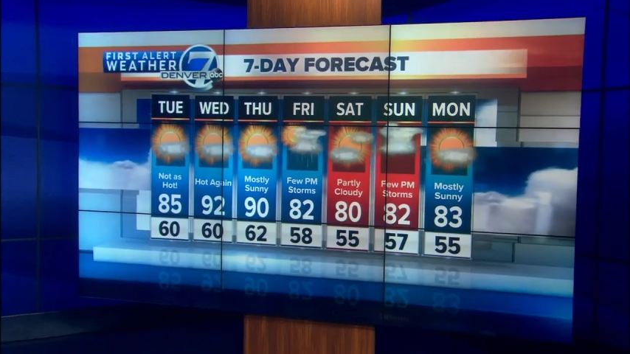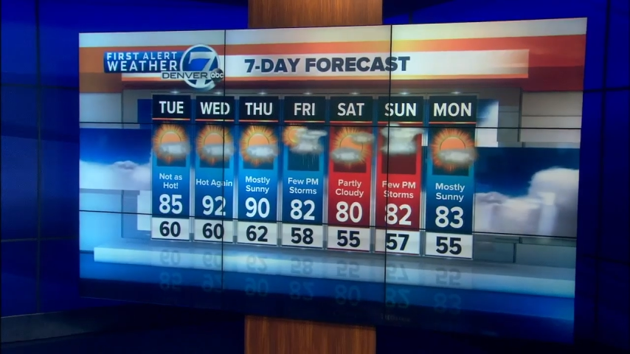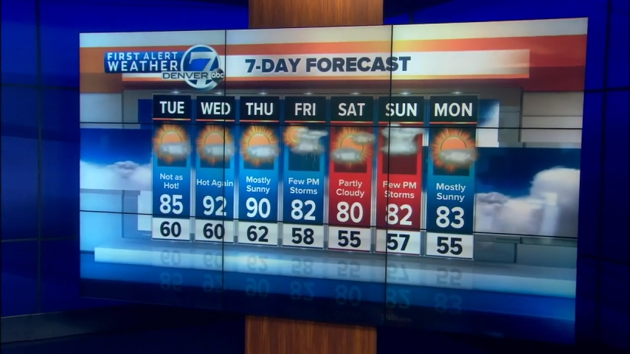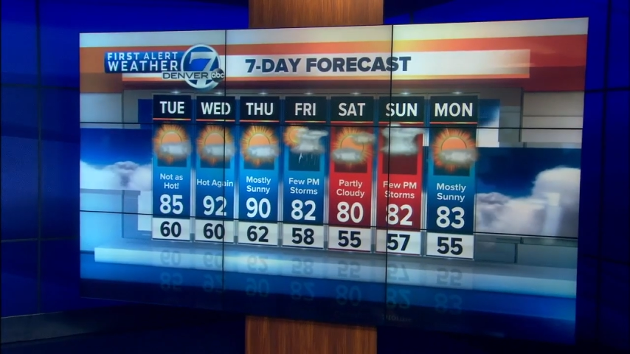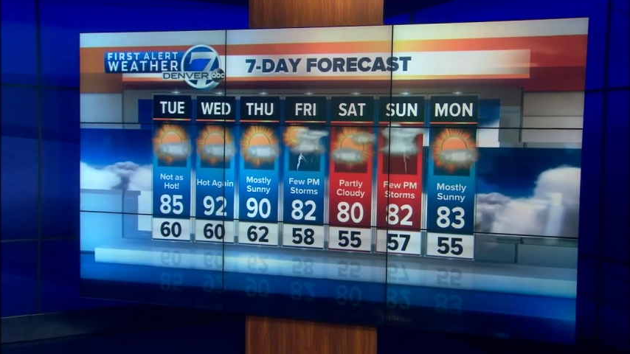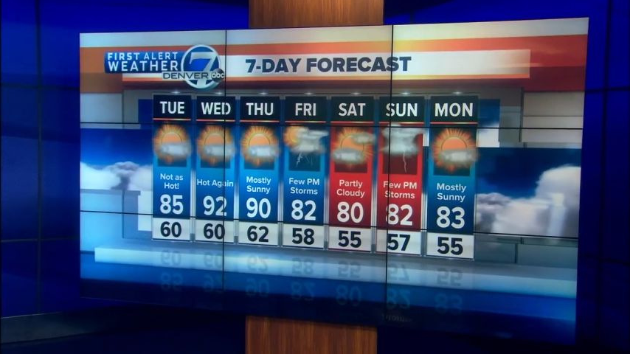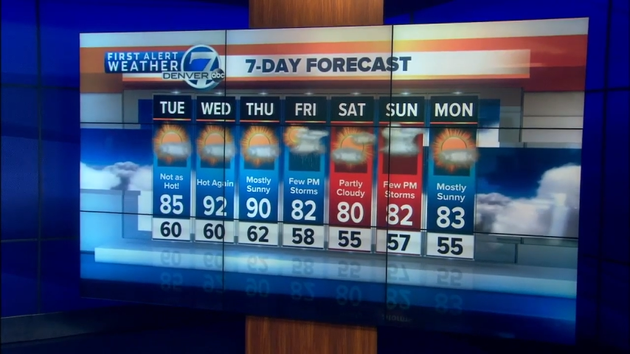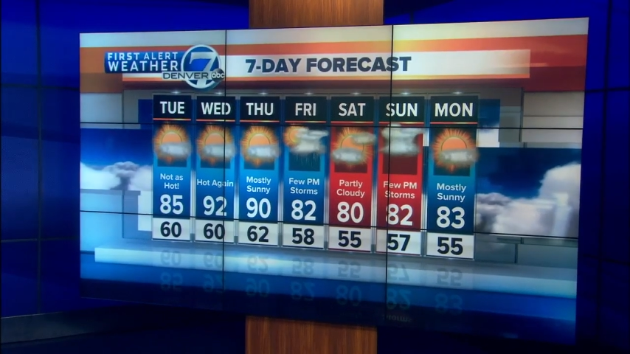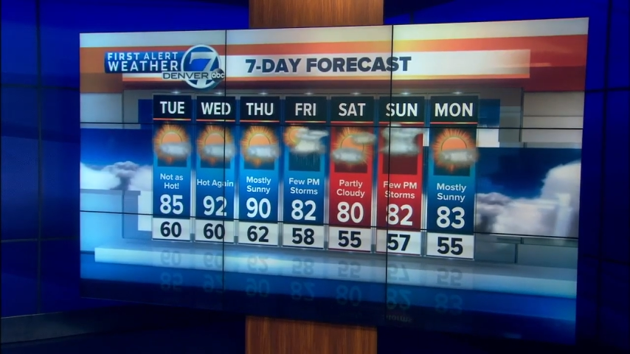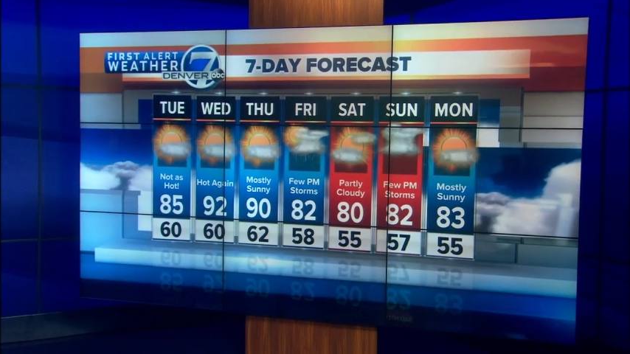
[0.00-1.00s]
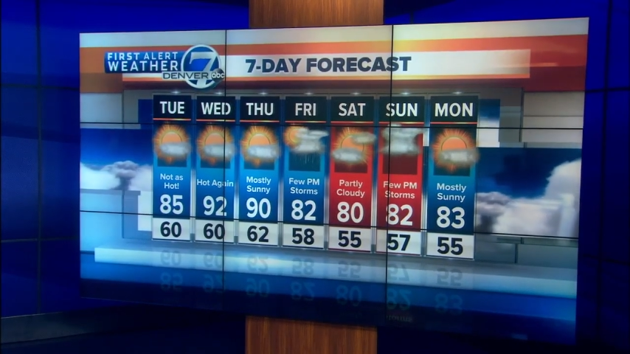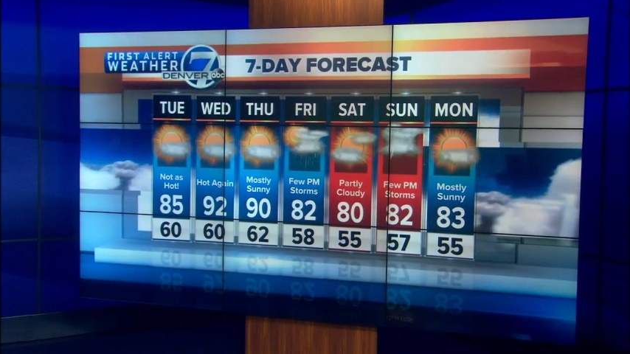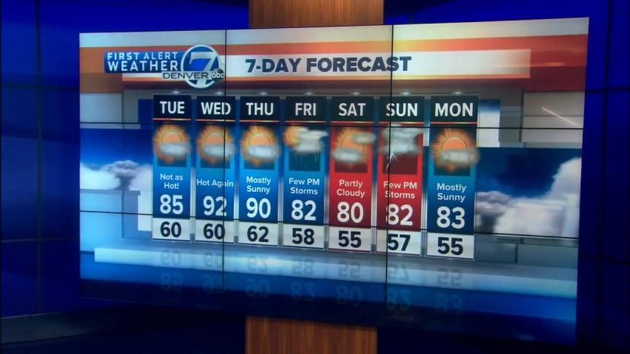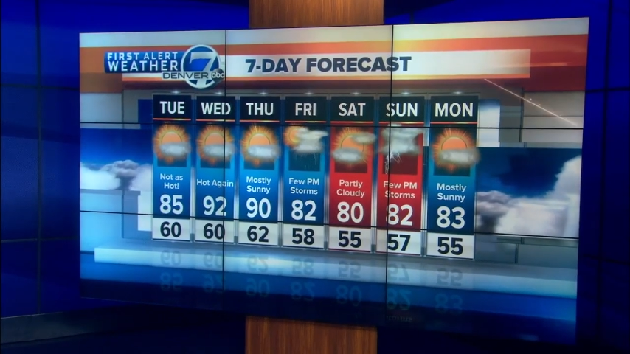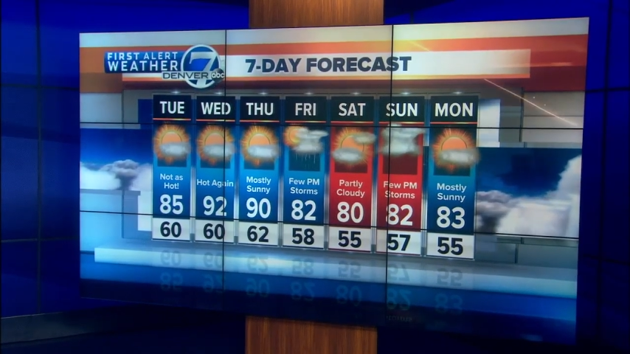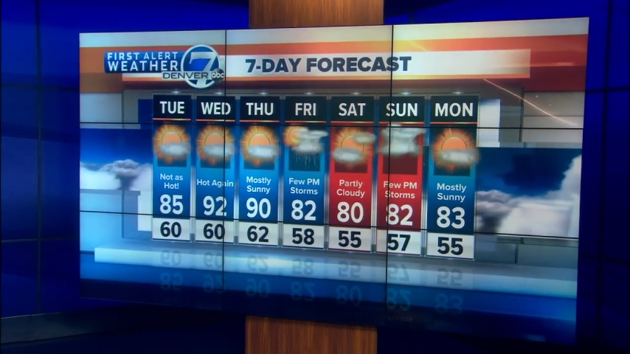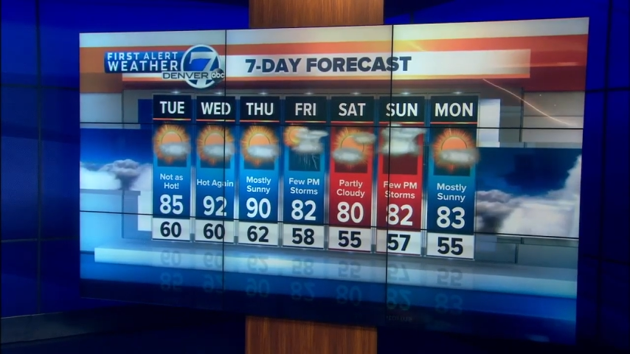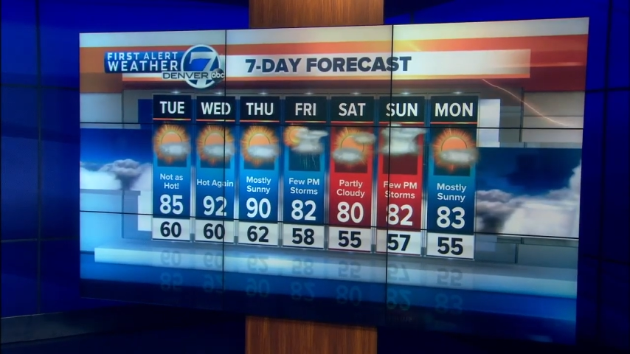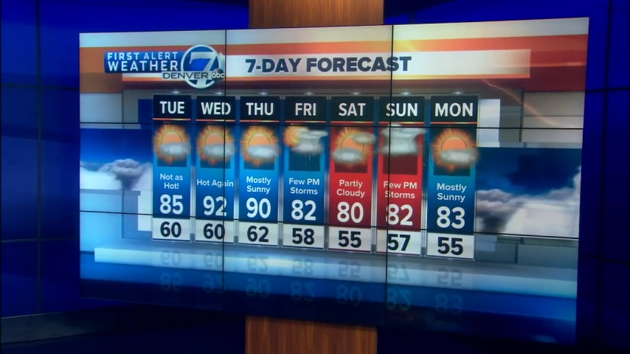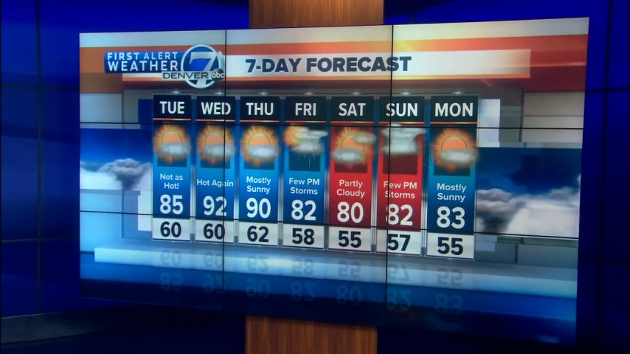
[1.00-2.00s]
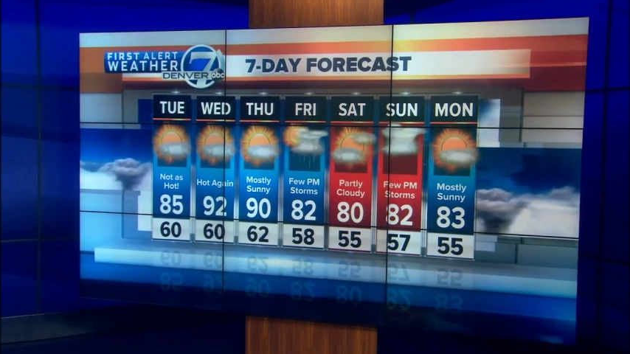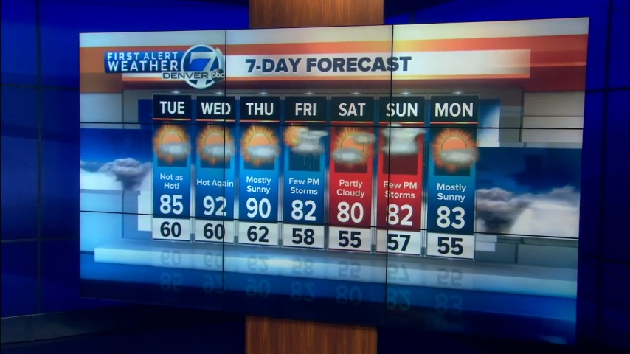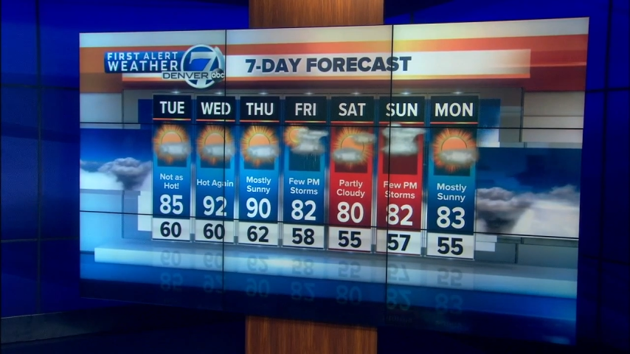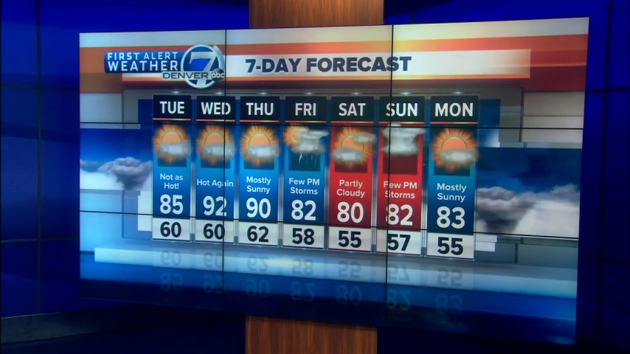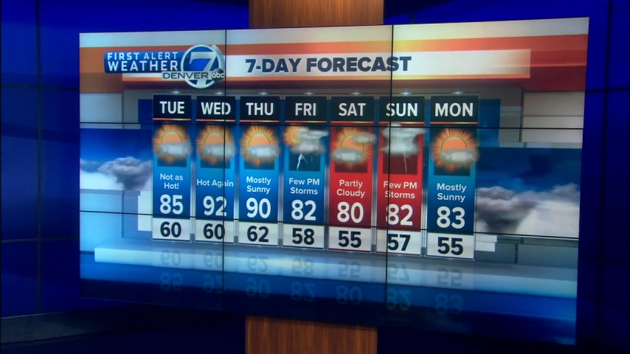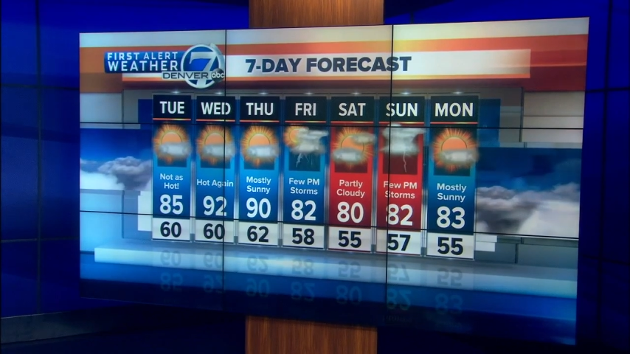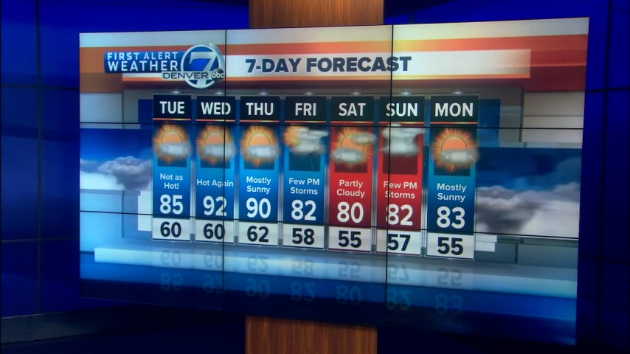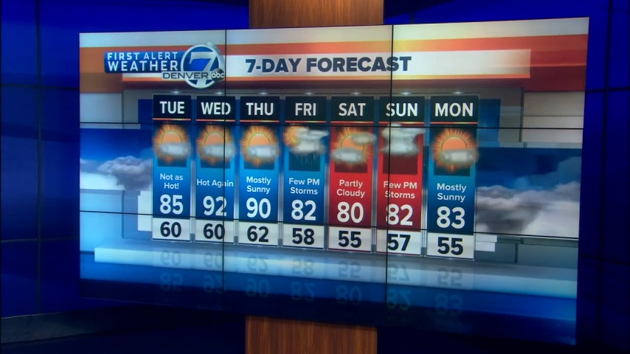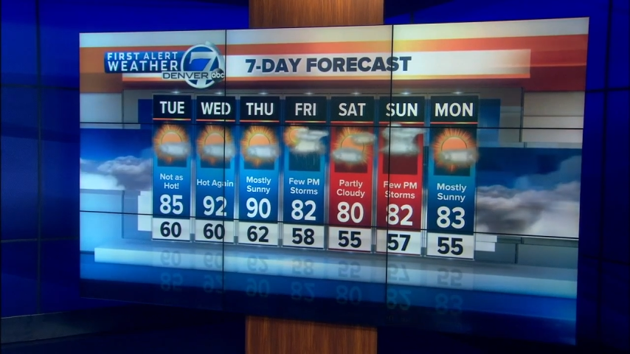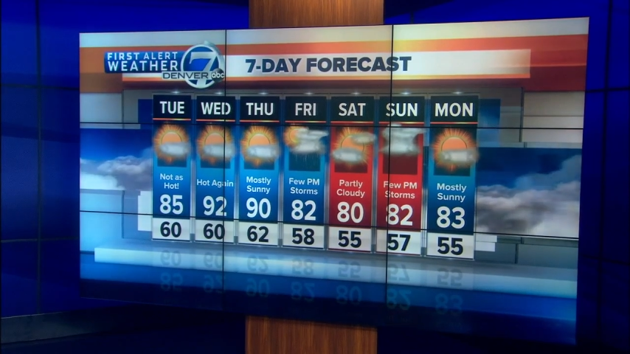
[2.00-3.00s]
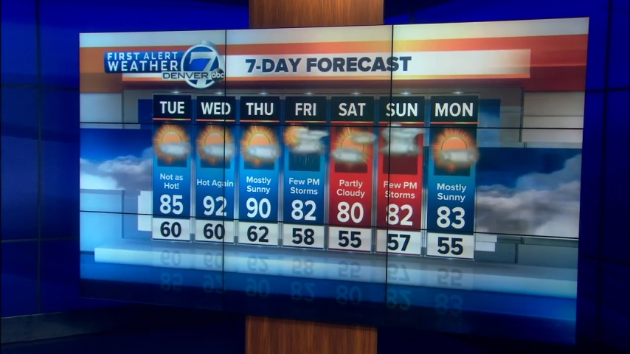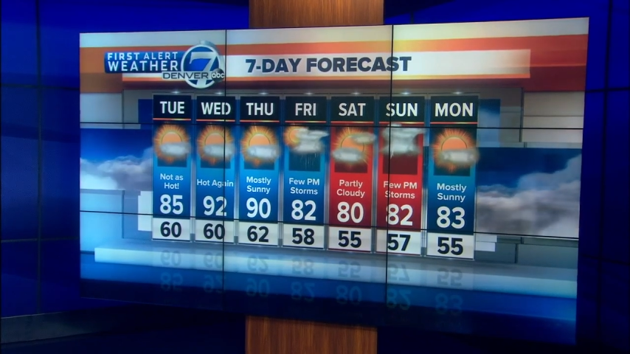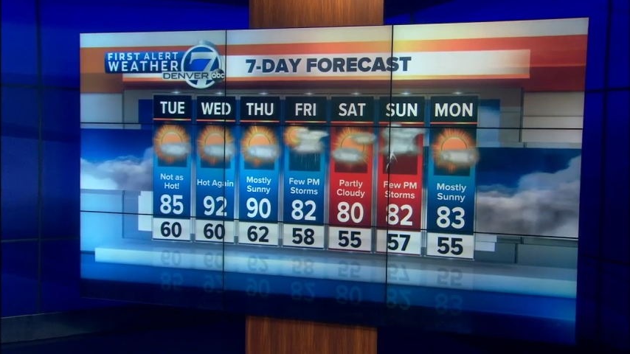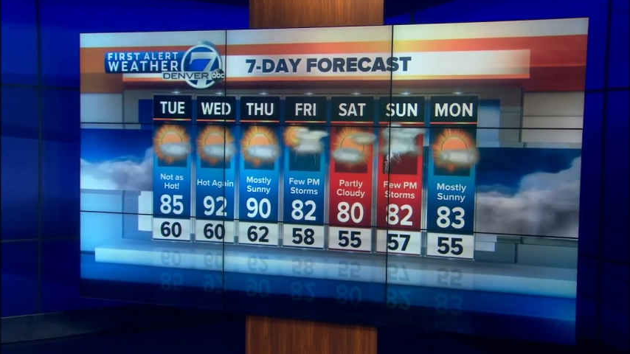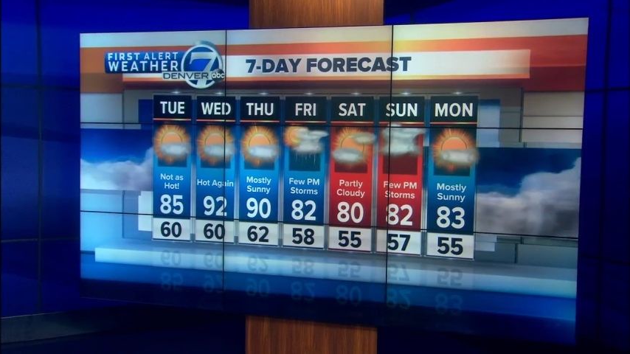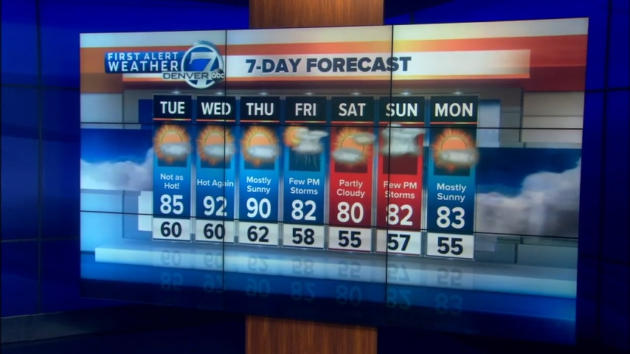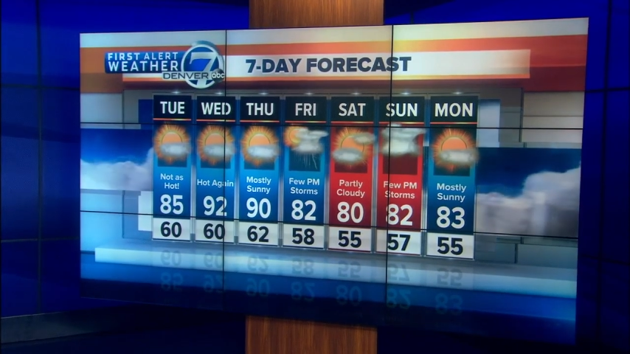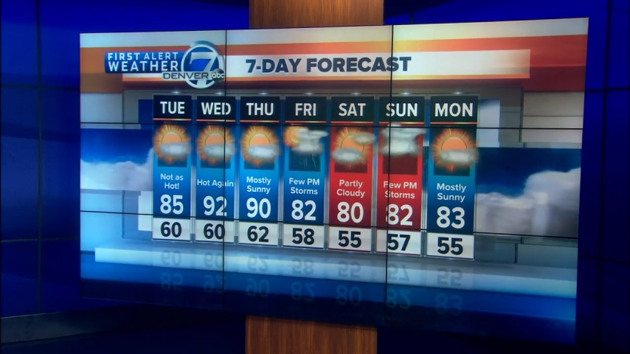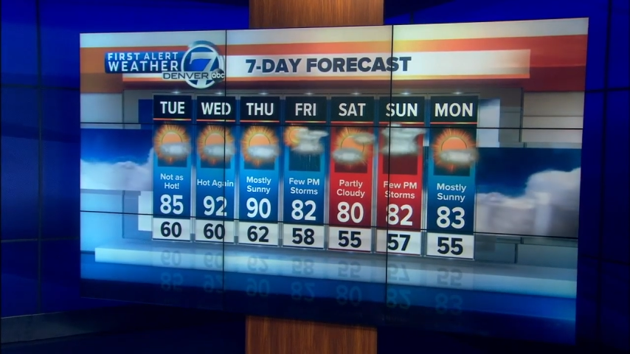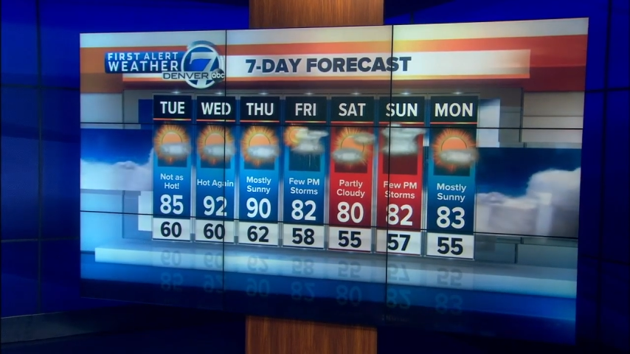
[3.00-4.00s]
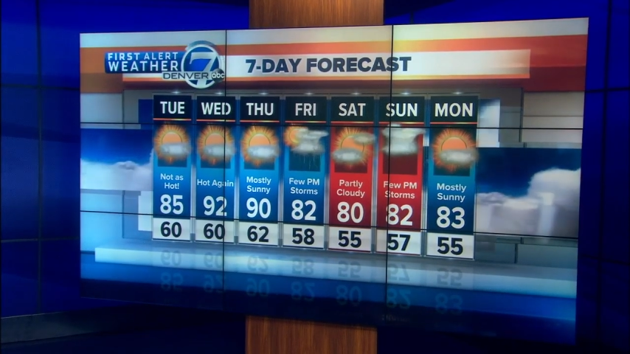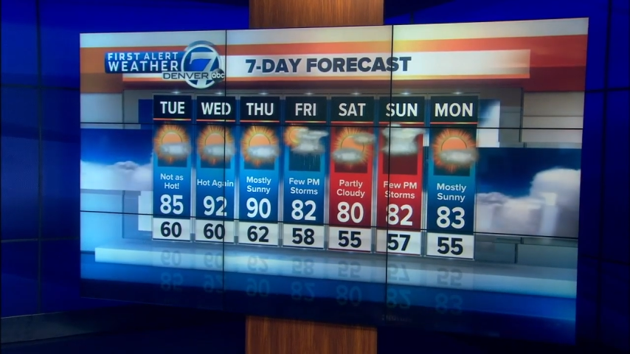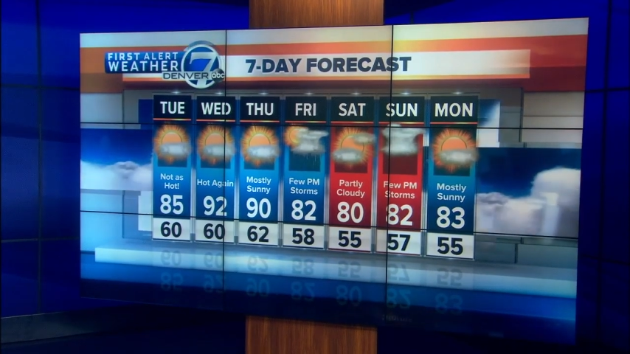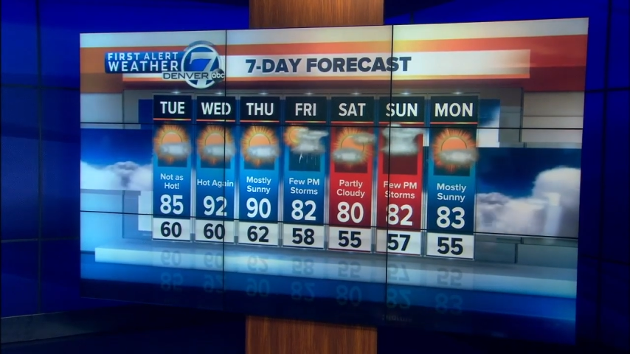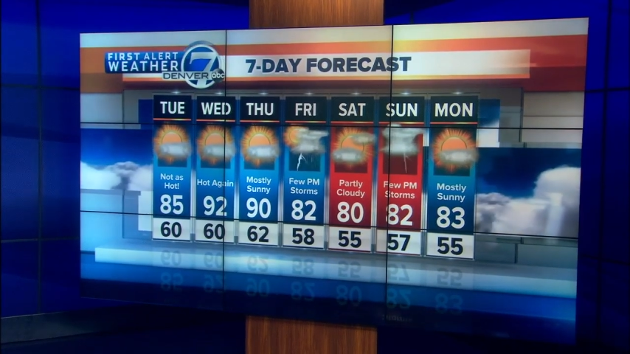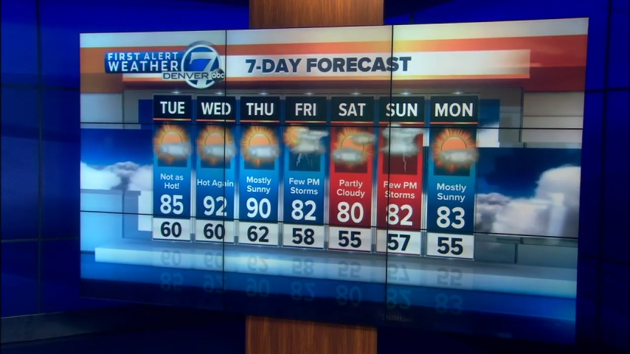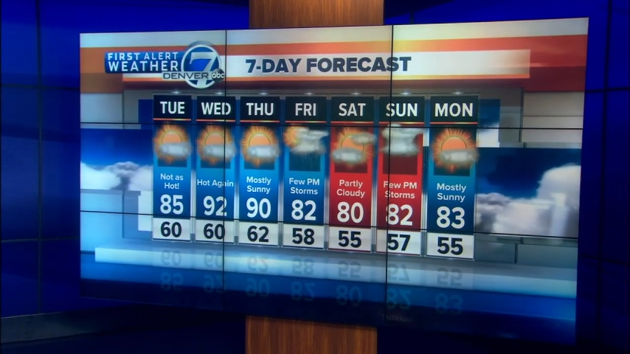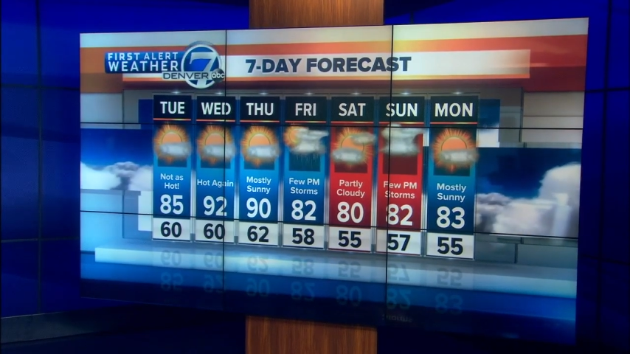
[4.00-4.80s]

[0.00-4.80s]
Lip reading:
[unreadable: no face in view]